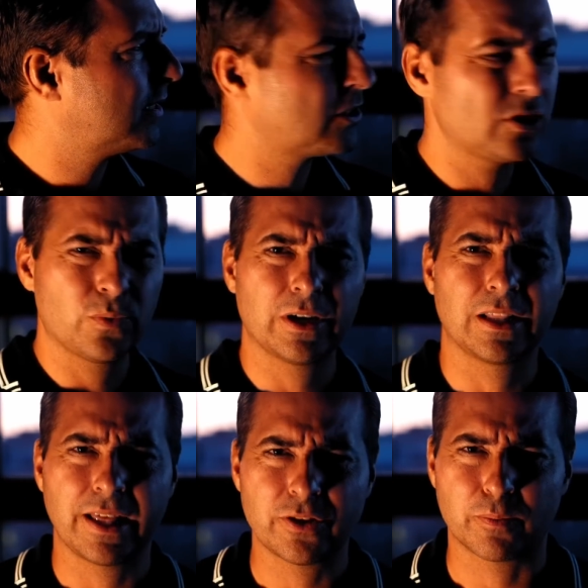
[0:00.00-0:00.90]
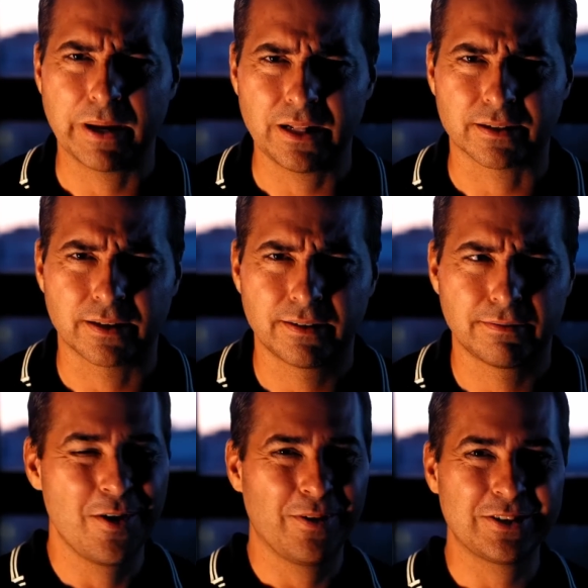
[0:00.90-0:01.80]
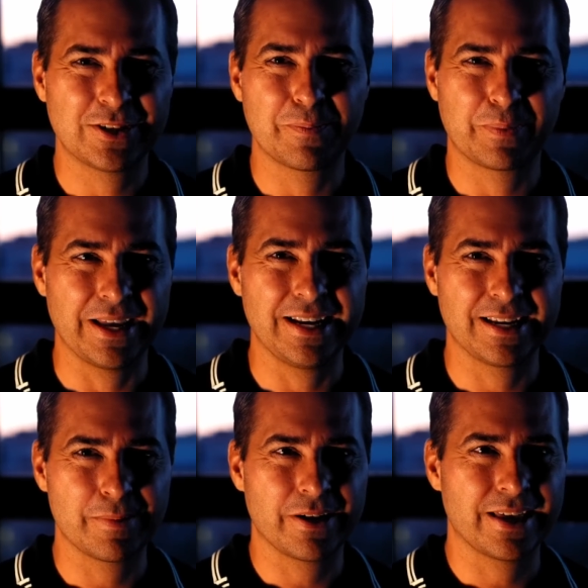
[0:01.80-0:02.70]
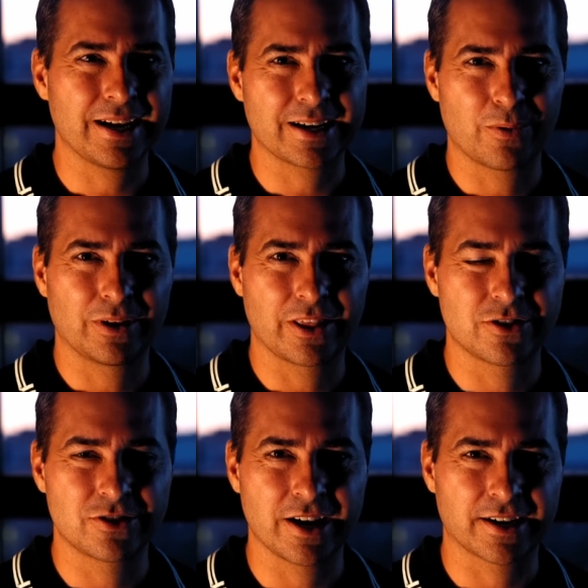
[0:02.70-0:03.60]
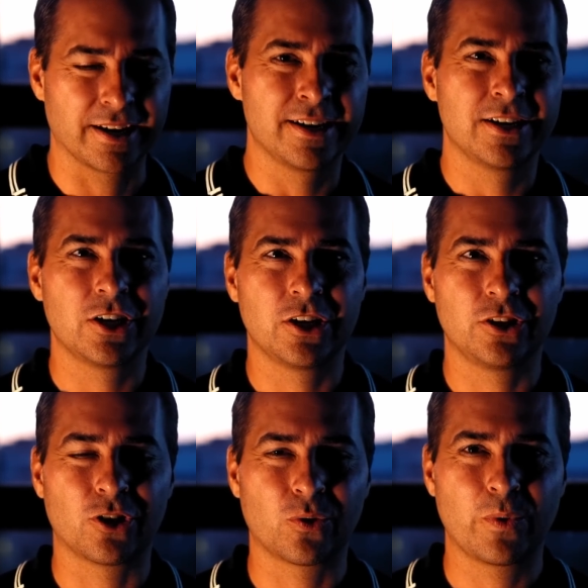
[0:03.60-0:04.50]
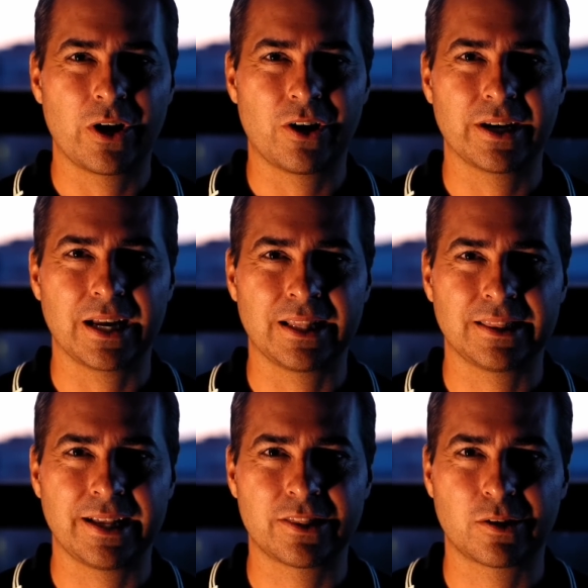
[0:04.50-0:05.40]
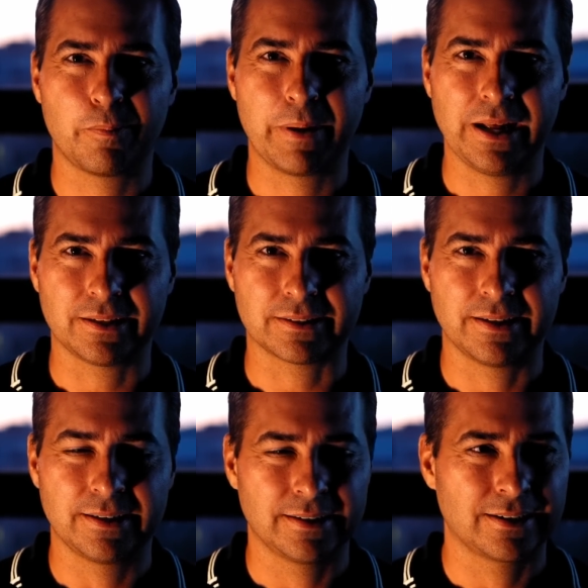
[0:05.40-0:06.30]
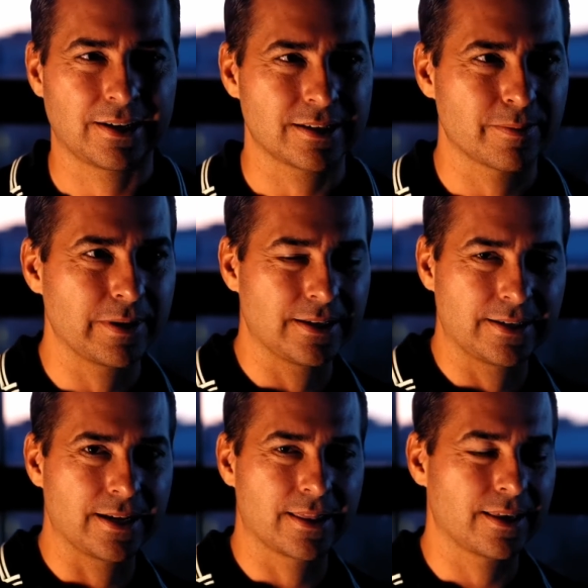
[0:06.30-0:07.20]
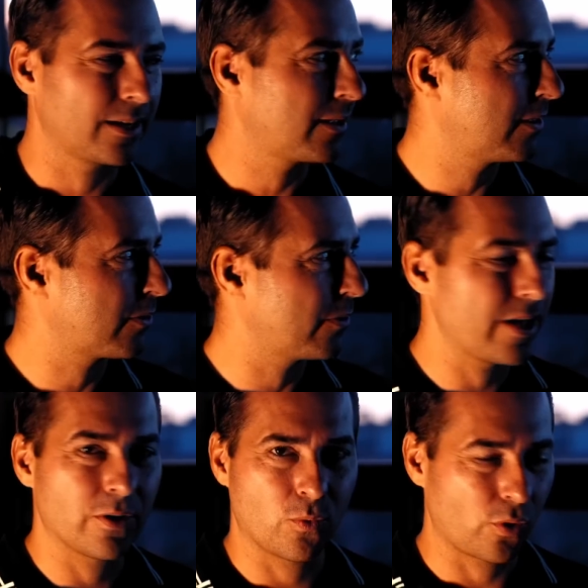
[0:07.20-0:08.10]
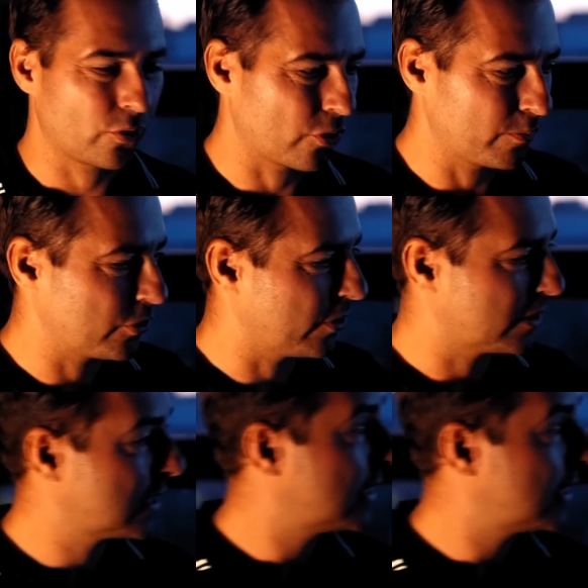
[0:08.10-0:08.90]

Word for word: she's wearing a leather belt. Why is she complaining about that guy wearing a leather jacket? You're wearing a leather belt. All right, somebody didn't think through that wardrobe choice.